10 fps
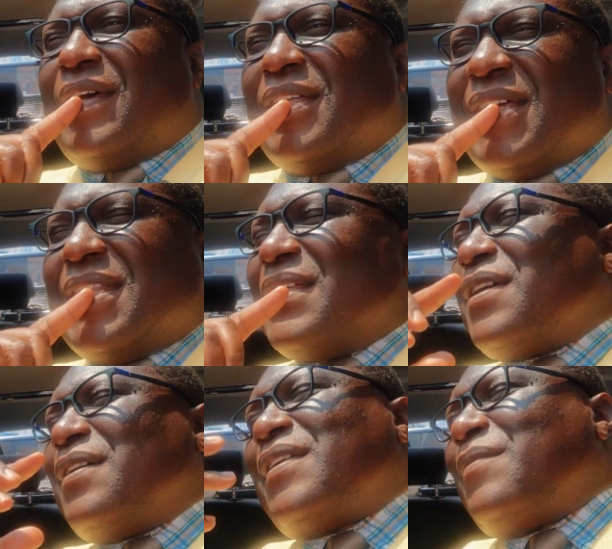
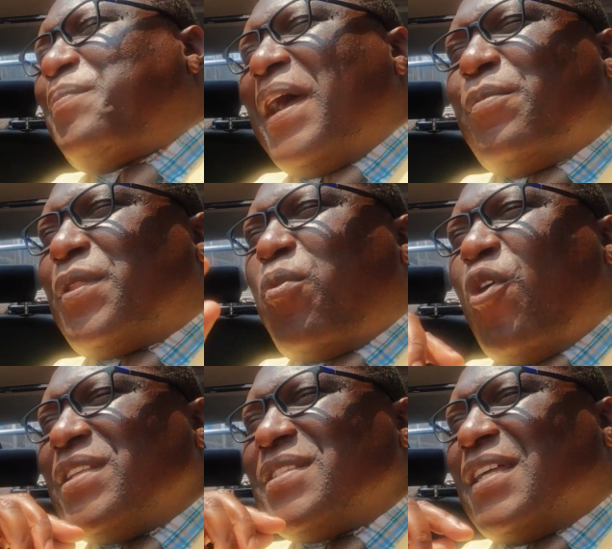The
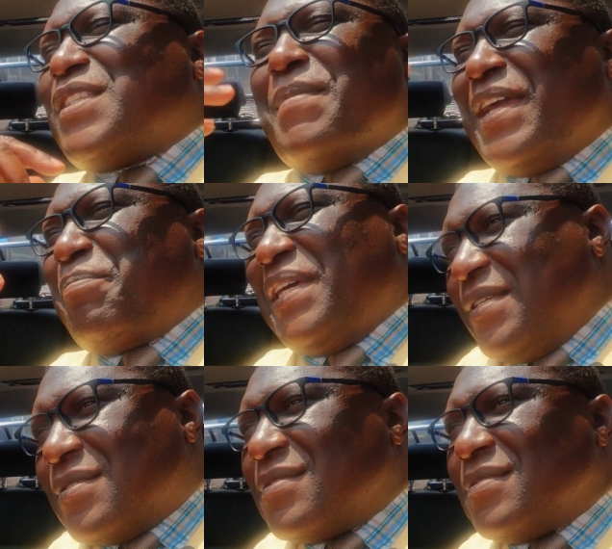point is not to make
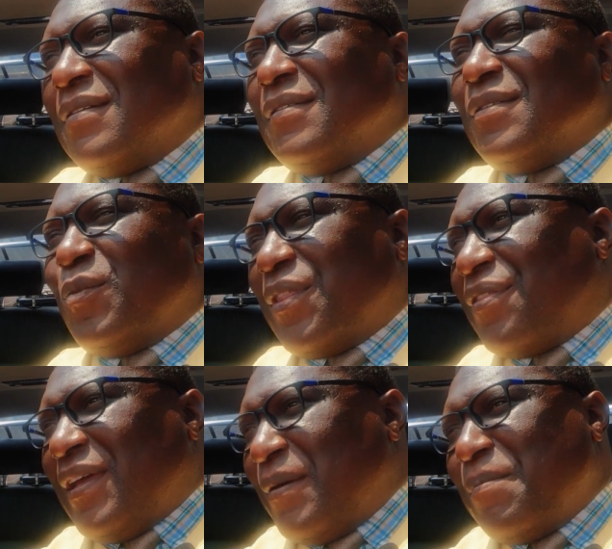peace
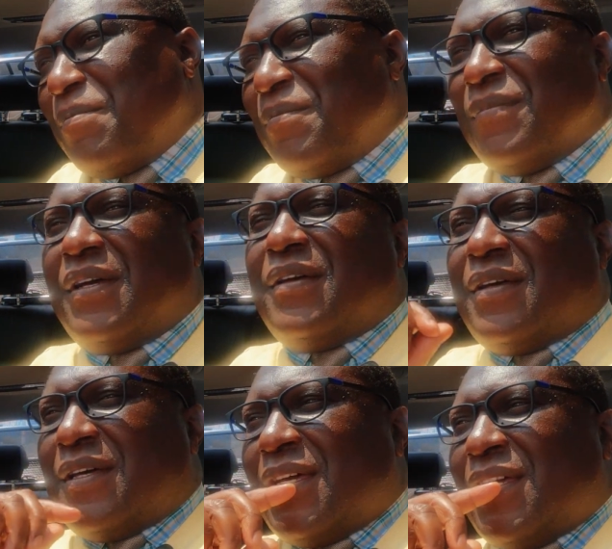with him.
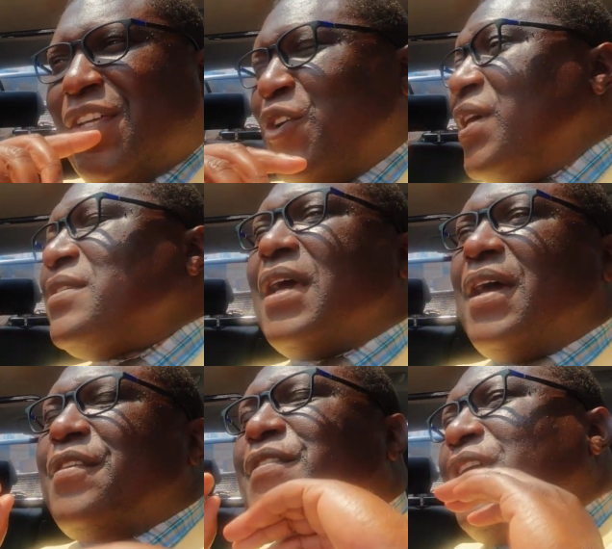you know, he's,
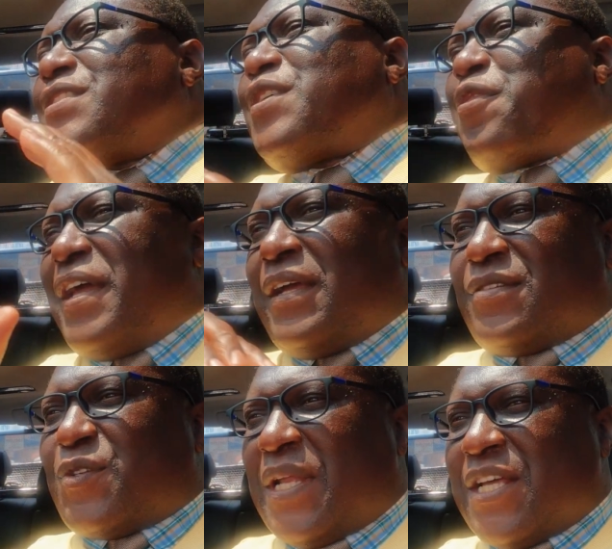here's the thing,
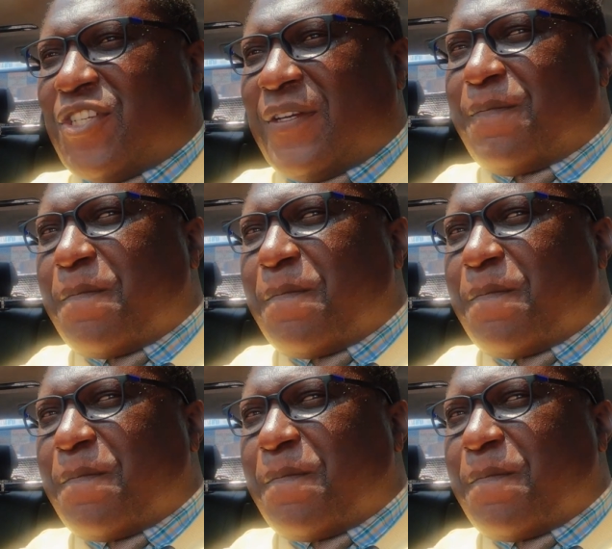Sulanji.